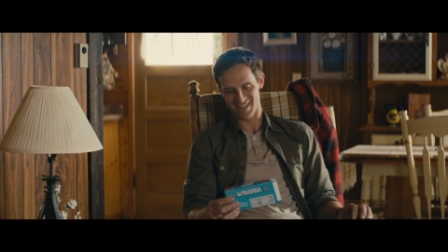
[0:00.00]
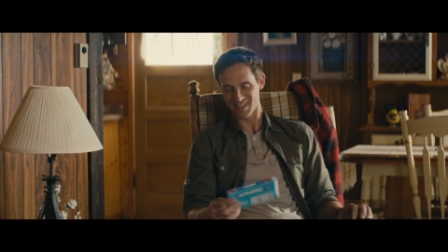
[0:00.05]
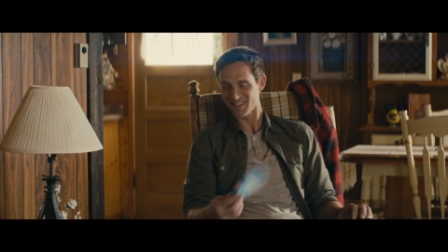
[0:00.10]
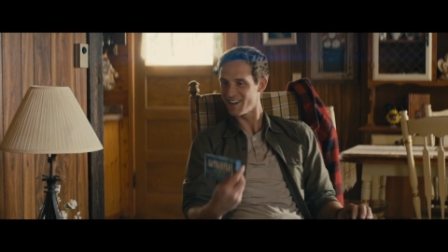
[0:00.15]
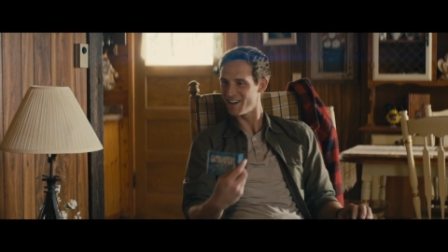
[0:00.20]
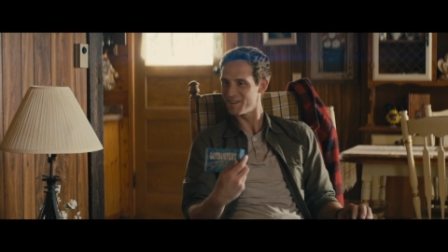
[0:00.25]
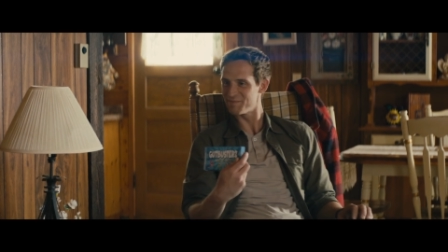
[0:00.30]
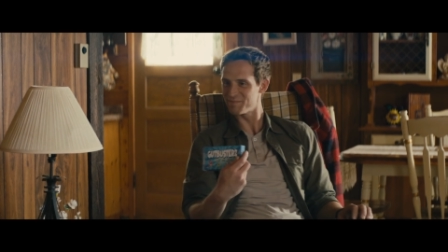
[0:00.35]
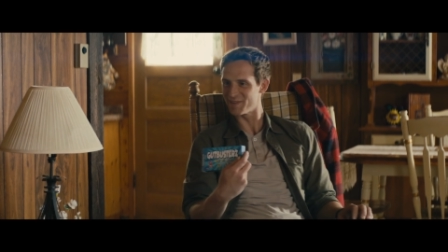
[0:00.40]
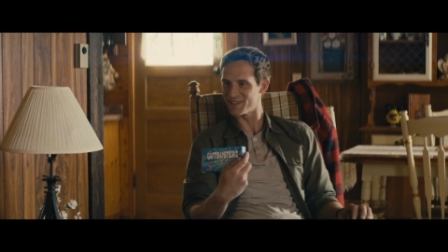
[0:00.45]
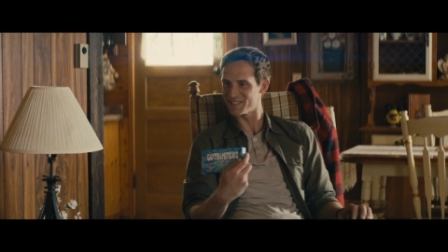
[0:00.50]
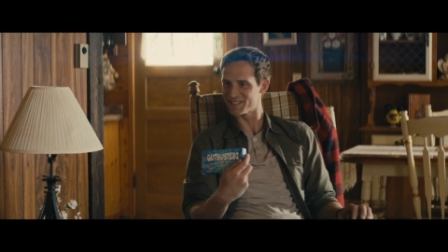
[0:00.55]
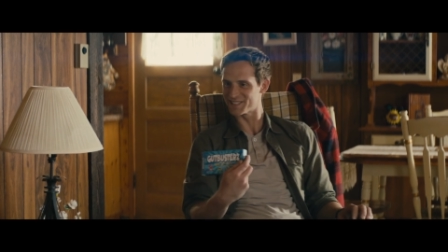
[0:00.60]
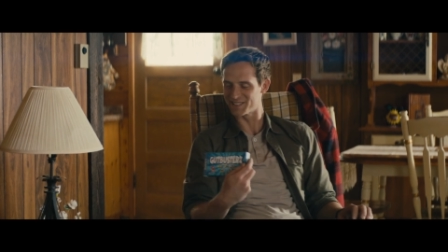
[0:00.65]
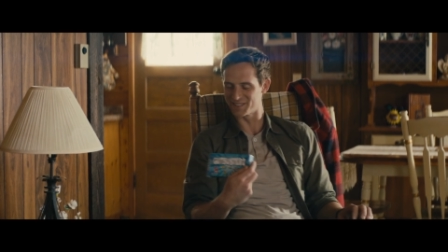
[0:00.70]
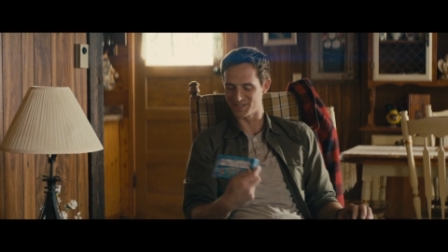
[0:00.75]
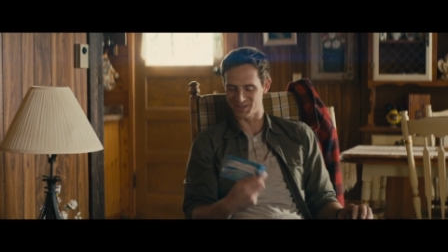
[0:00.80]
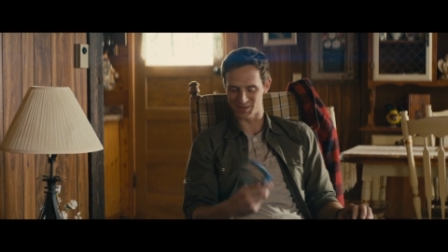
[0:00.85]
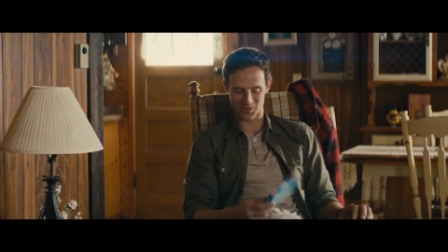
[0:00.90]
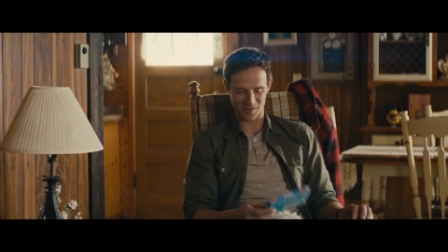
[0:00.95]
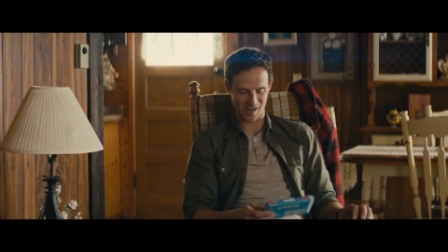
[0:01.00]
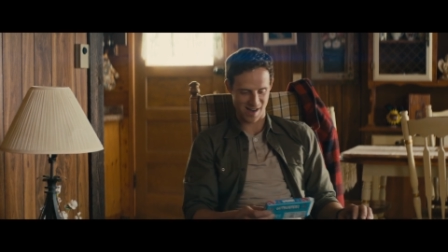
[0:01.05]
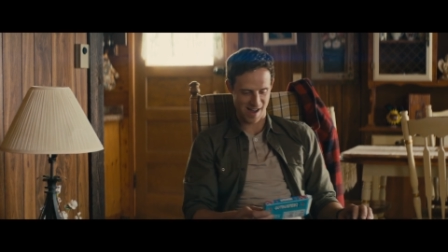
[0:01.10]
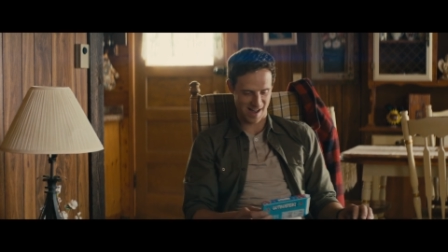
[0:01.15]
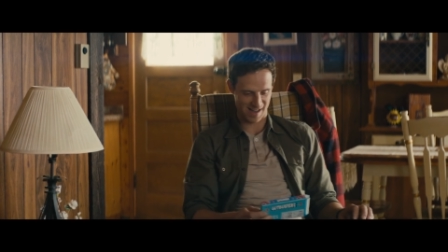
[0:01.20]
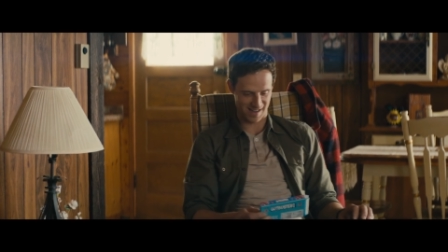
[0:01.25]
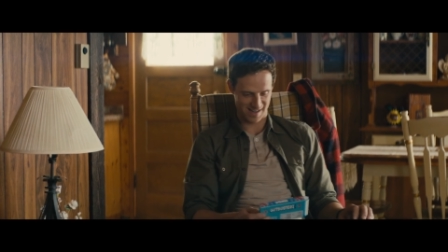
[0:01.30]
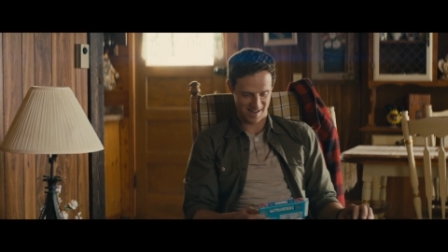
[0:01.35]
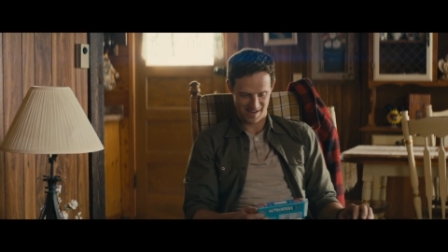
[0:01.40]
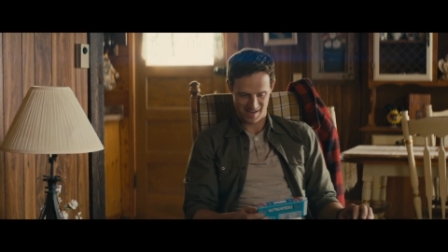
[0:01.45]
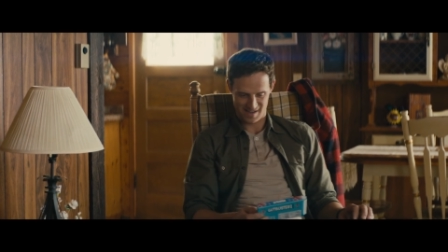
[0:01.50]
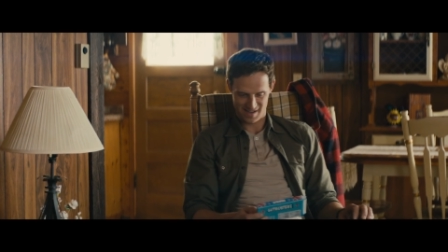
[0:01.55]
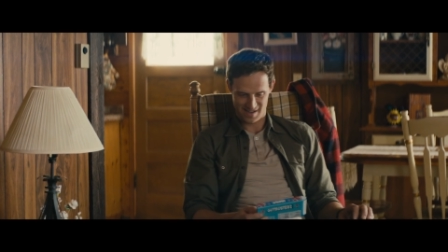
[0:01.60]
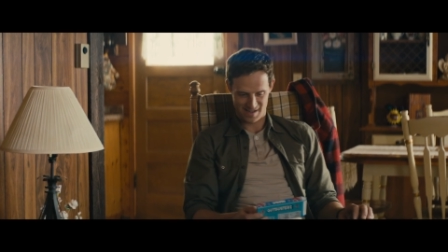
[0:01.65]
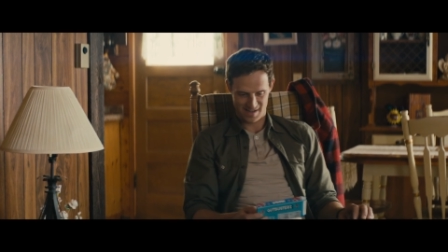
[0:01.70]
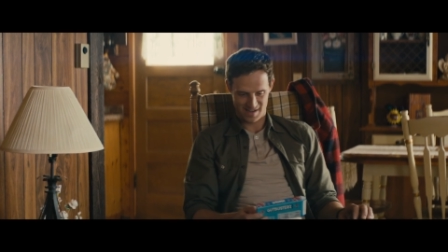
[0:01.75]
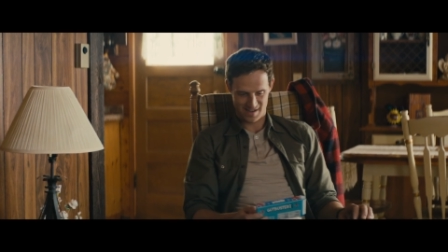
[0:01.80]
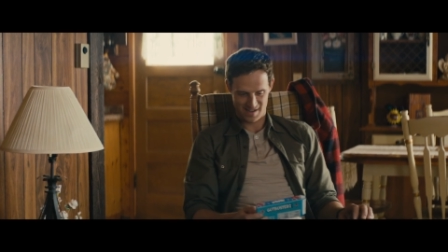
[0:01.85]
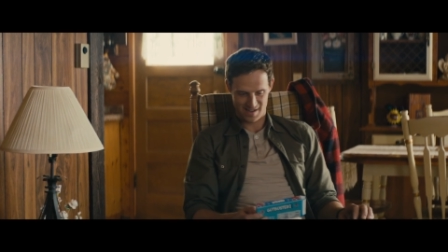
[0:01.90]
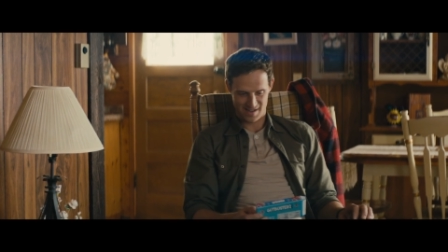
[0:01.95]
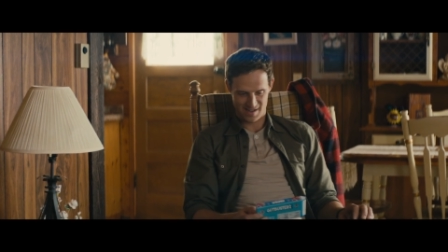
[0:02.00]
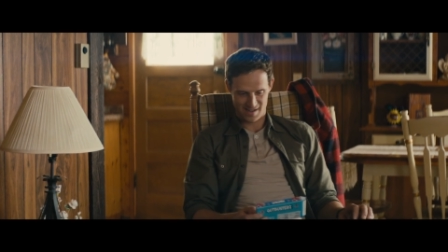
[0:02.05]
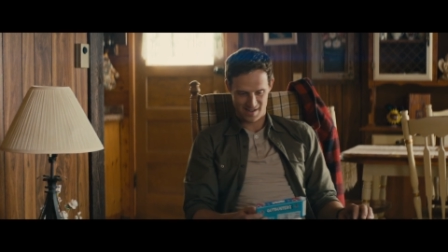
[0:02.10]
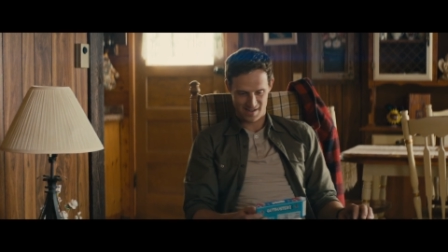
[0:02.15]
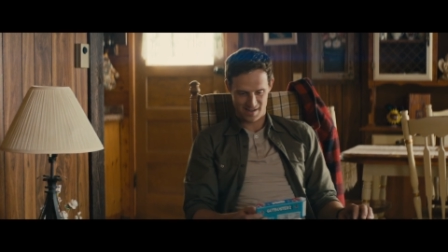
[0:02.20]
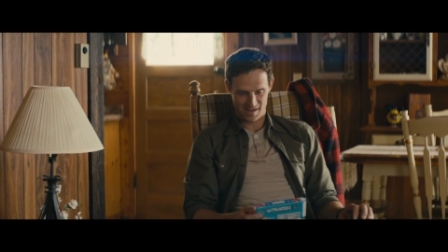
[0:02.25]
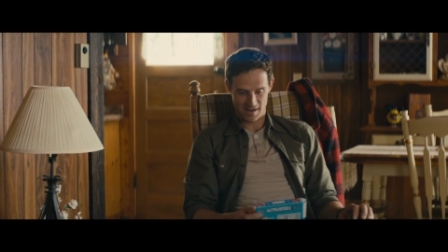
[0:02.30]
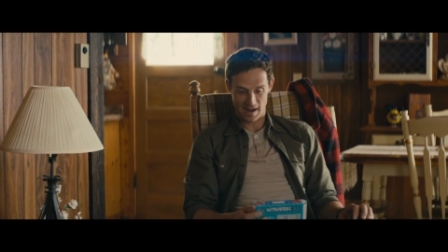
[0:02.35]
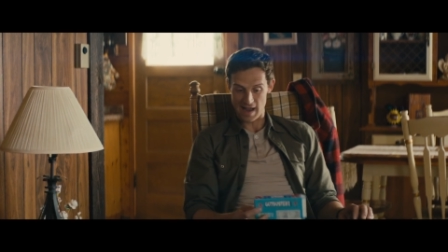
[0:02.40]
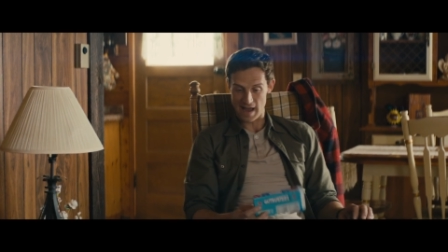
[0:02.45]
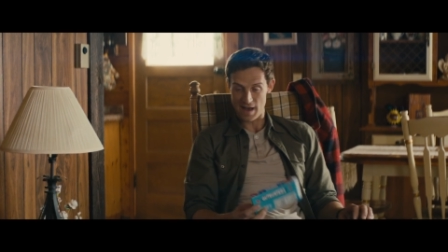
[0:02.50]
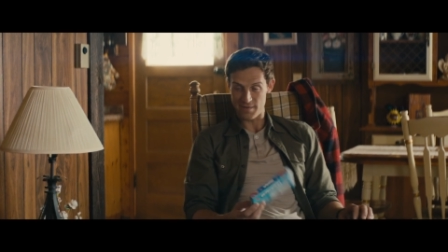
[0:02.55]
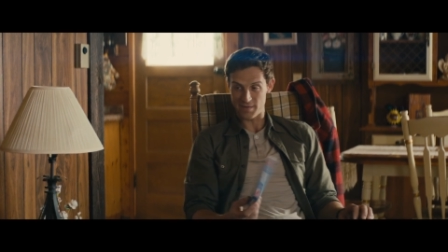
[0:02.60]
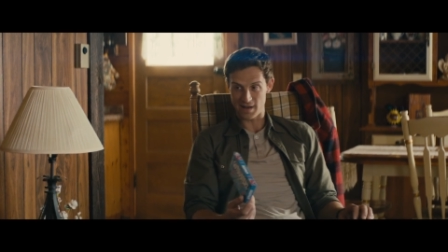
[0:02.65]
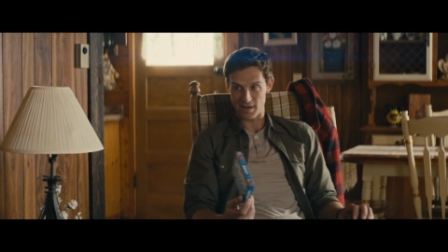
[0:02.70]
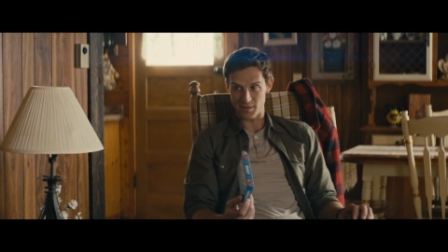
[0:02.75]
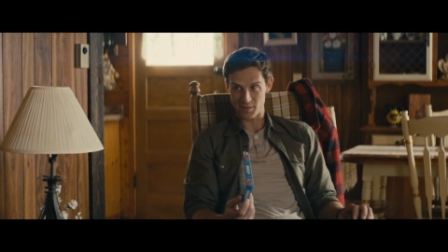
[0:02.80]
Gutbusters, wow. Yeah, I haven't